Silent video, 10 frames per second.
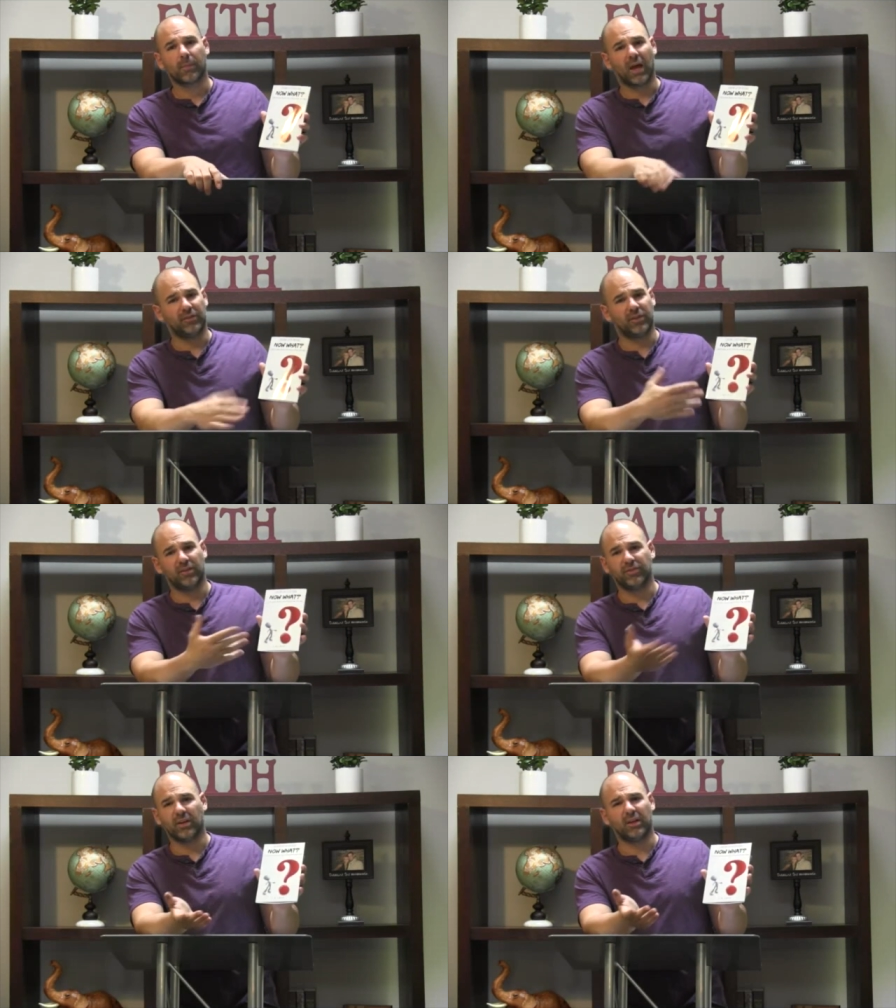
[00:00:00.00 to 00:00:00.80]
I say
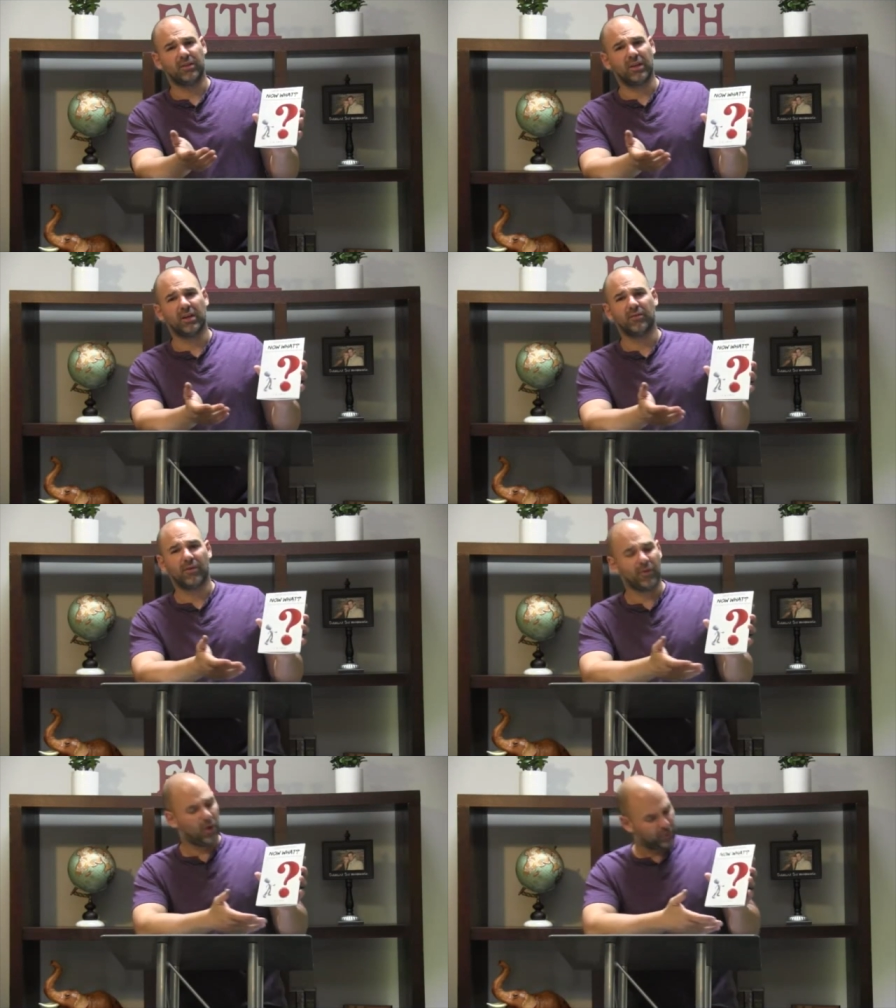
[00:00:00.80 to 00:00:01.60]
this at the end of
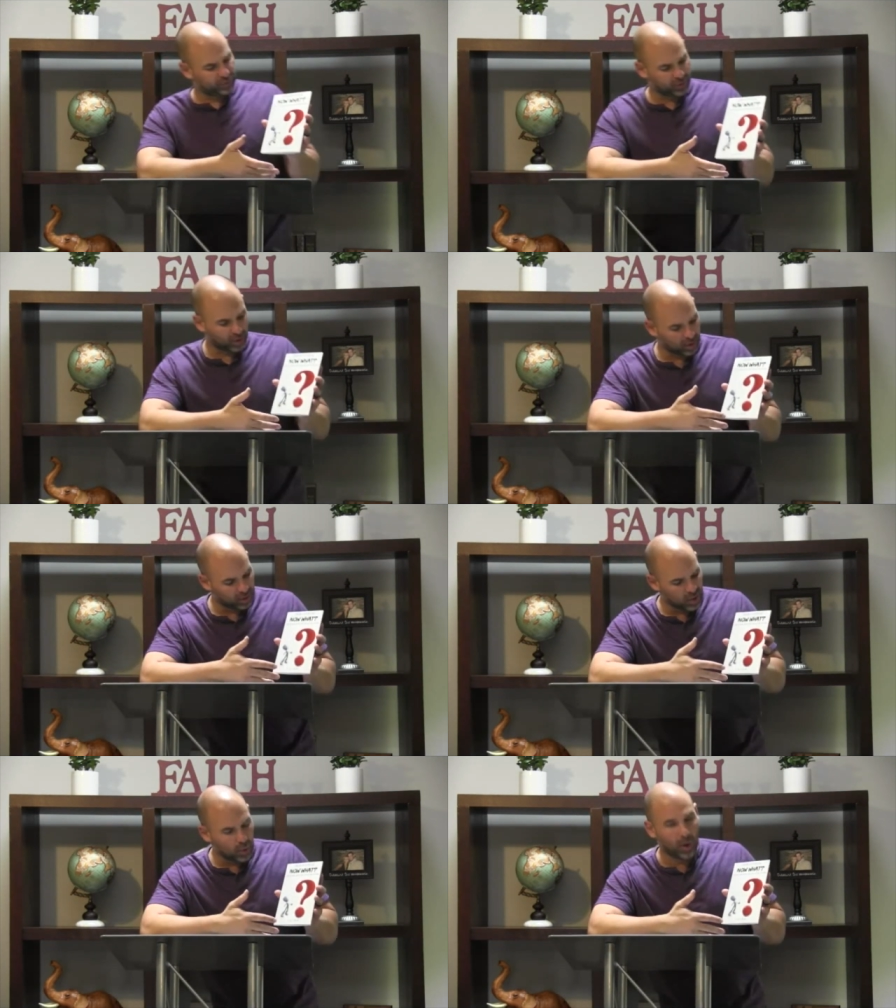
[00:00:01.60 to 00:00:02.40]
every altar call.
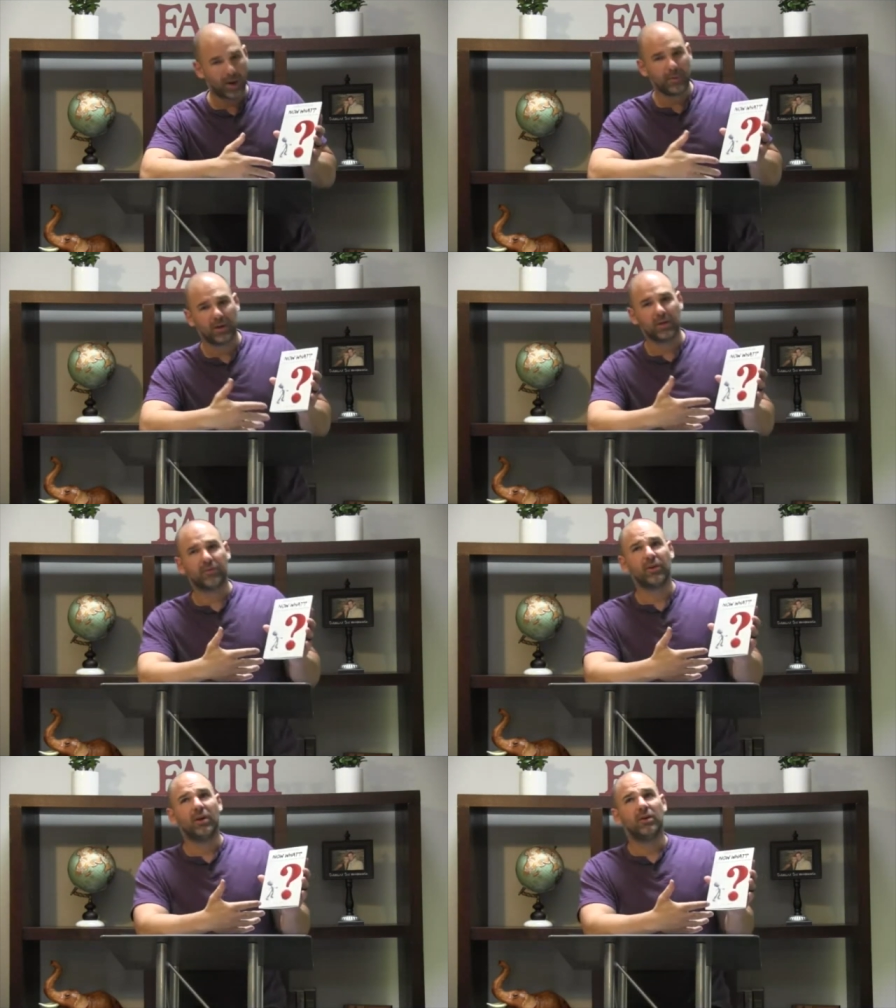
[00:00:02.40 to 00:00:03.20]
Why?
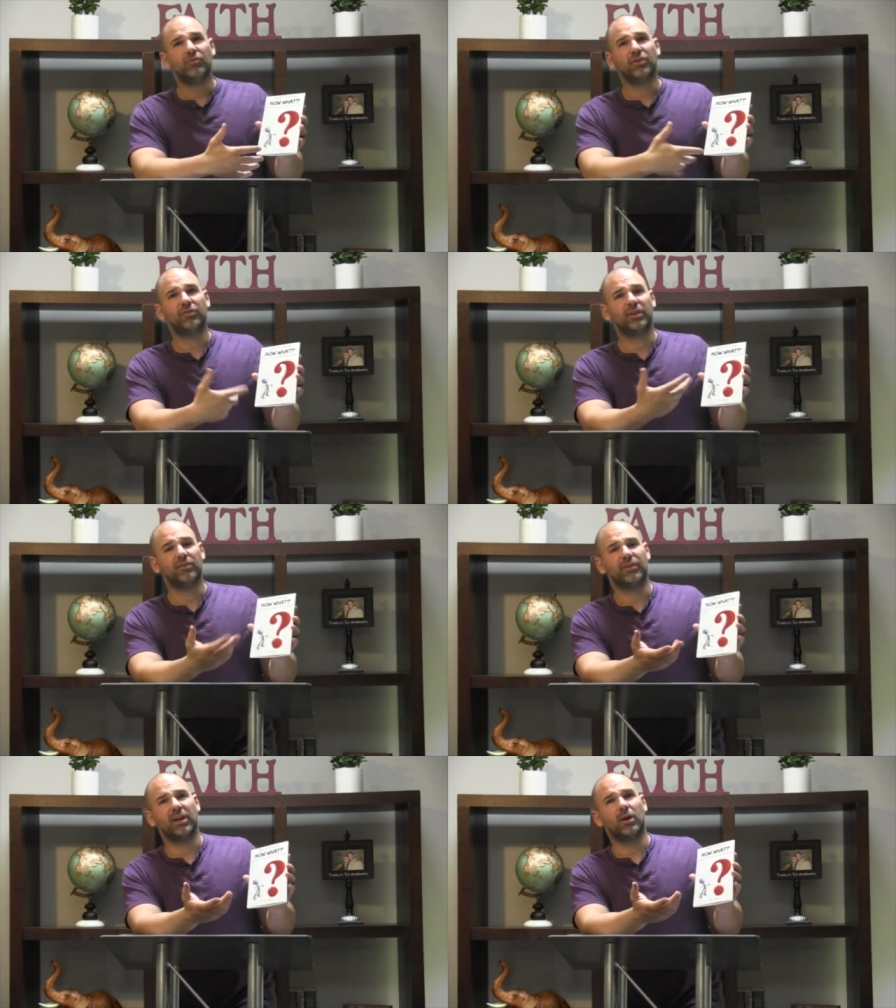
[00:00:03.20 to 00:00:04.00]
Because Jesus didn't
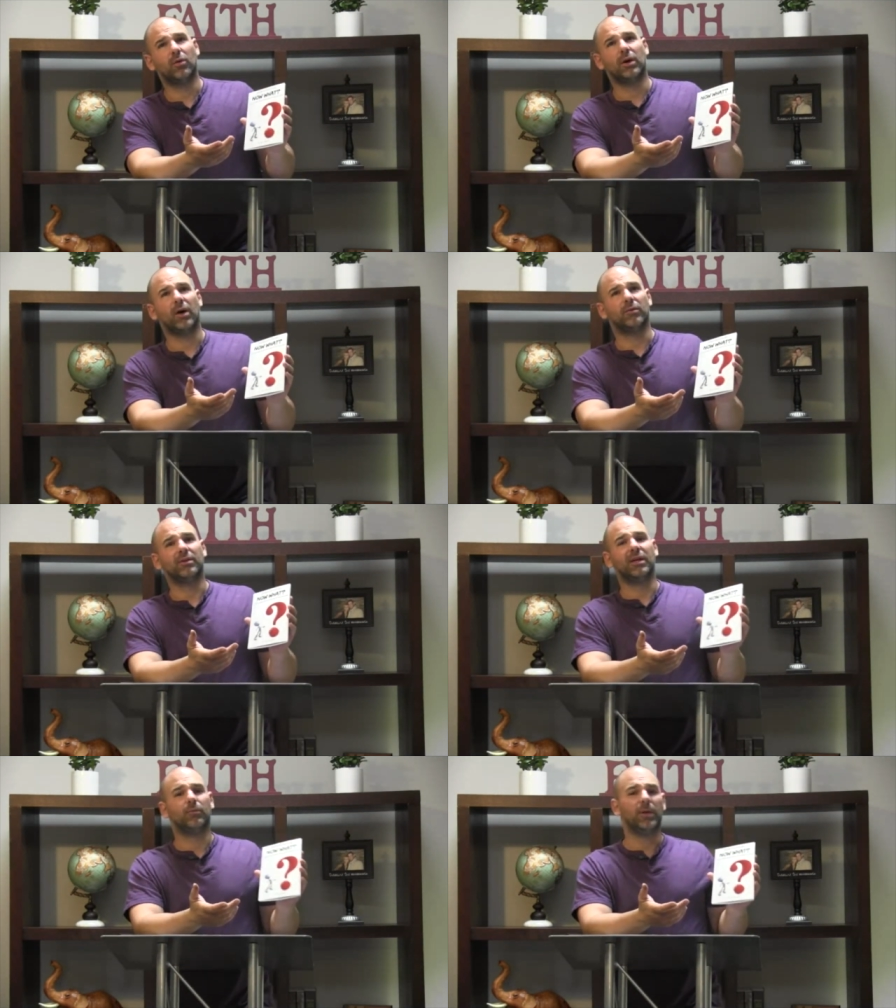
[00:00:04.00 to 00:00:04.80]
say go out and
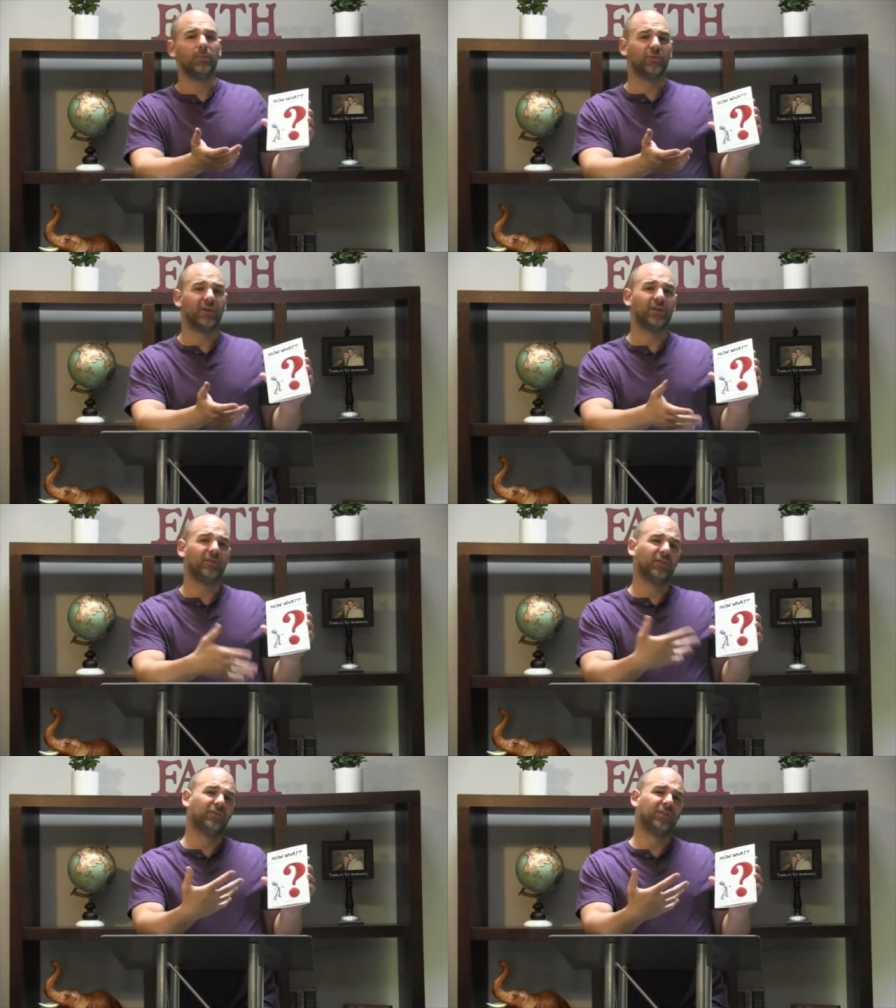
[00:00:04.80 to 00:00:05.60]
get people
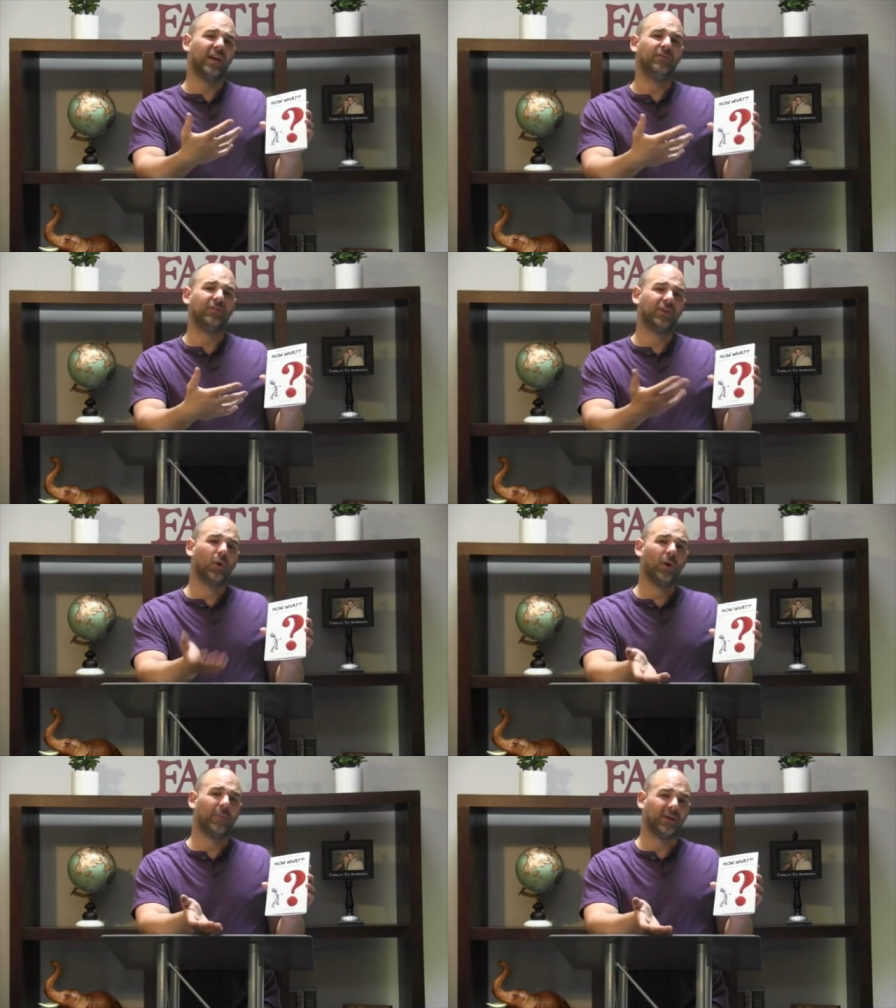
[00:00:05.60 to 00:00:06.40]
saved. He said
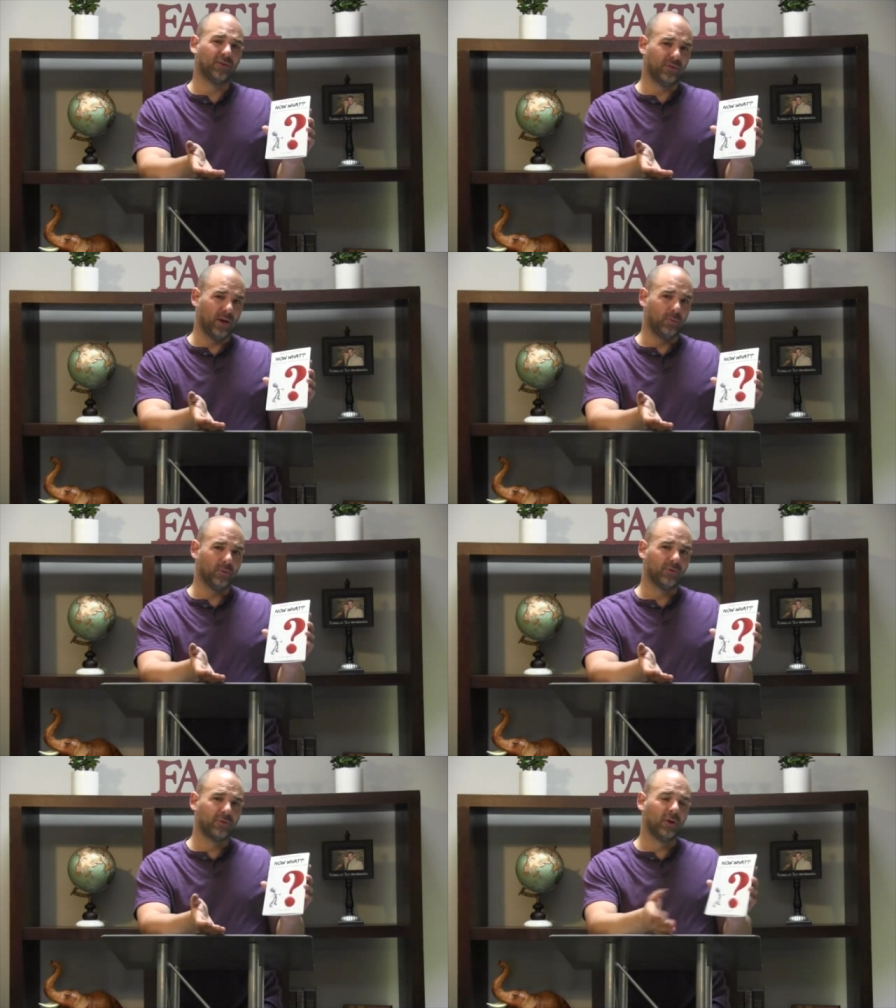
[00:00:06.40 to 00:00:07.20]
go out and make
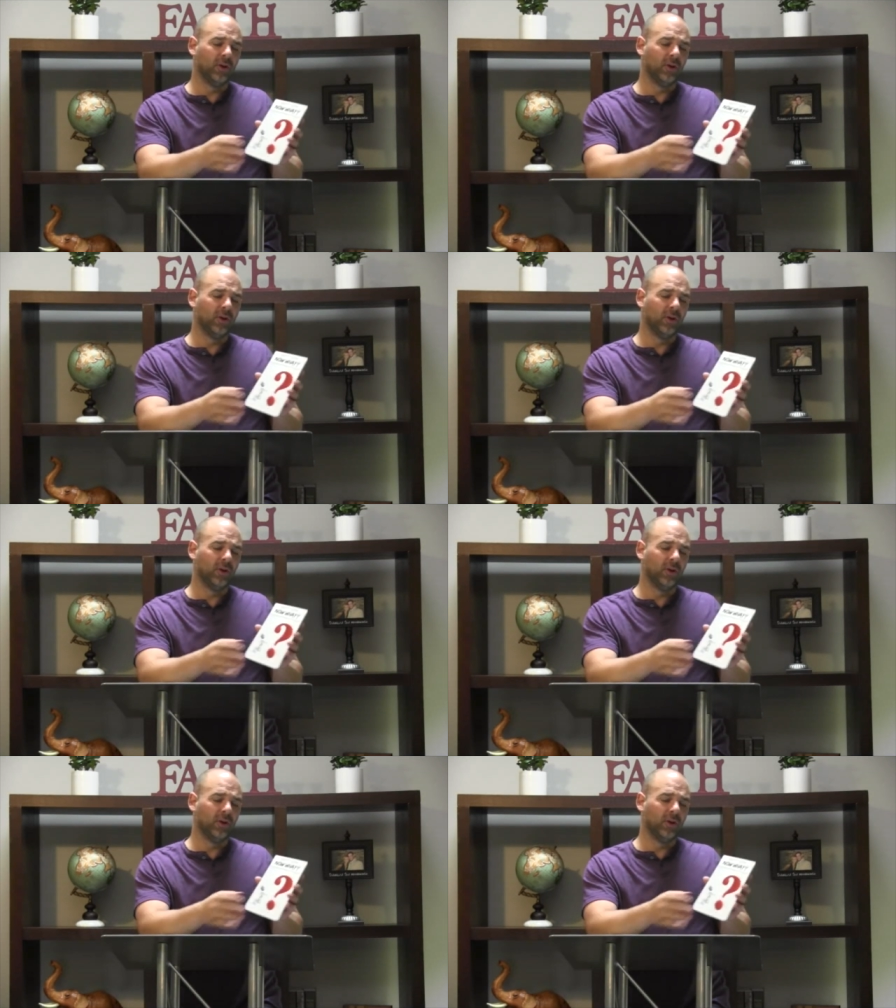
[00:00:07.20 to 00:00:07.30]
disciples.